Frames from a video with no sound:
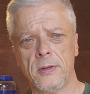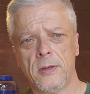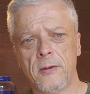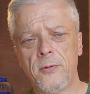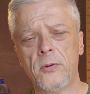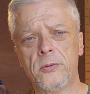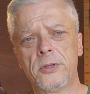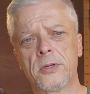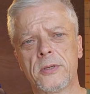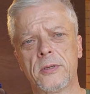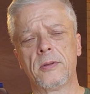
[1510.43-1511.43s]
If you
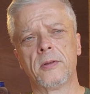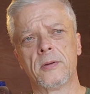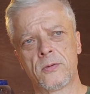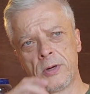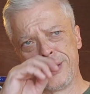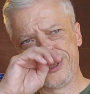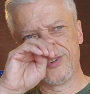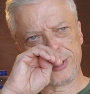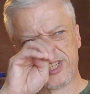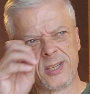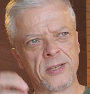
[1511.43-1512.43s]
just try to
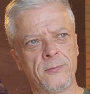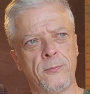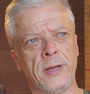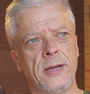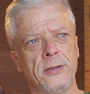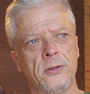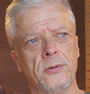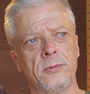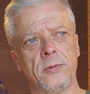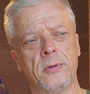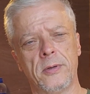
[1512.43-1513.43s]
assess
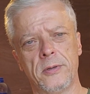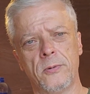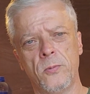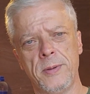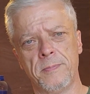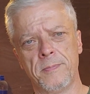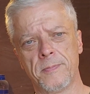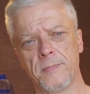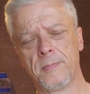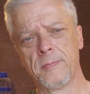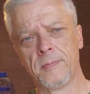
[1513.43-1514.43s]
value on a whim,
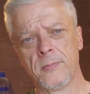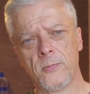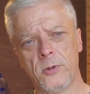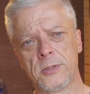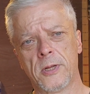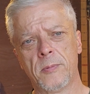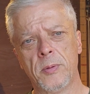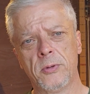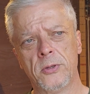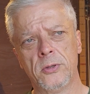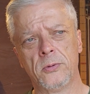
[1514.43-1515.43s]
which a lot of
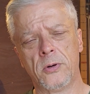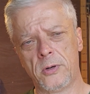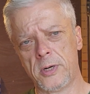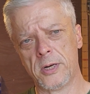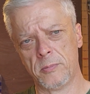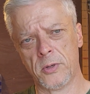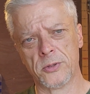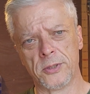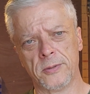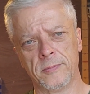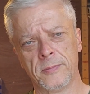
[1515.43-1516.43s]
people do, or on emotion,